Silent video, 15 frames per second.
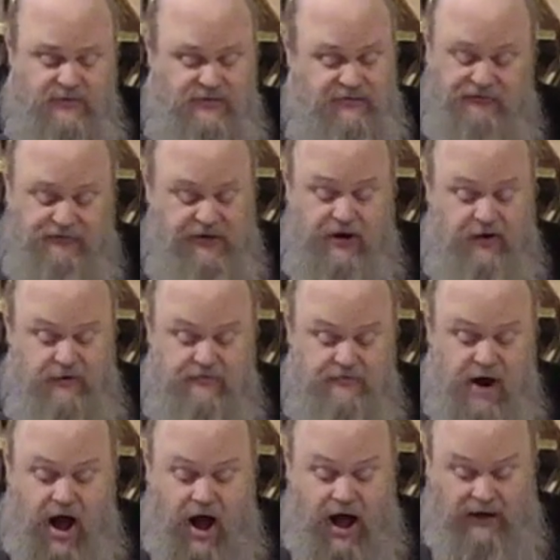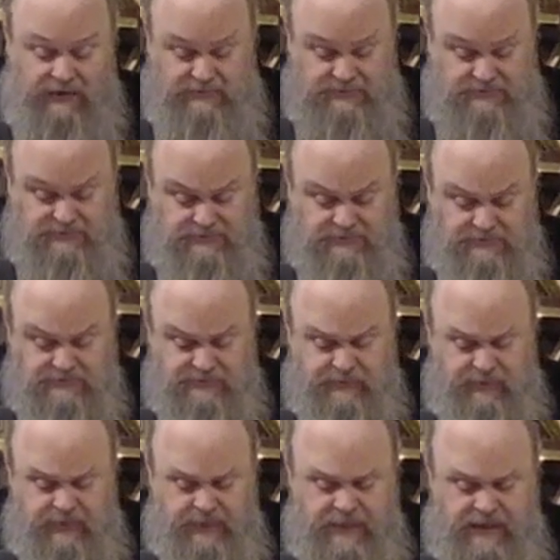with the finger of God.
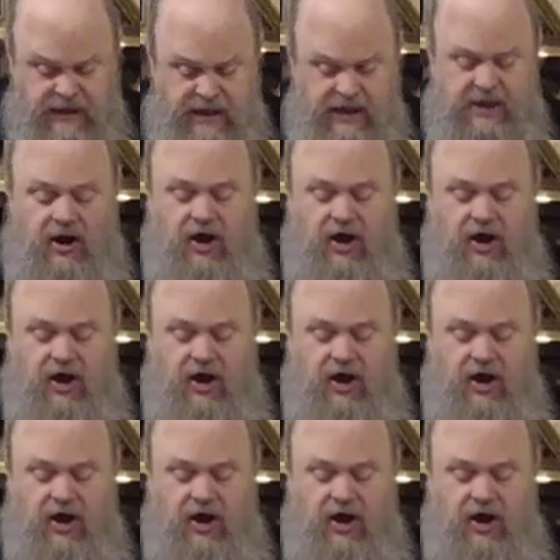And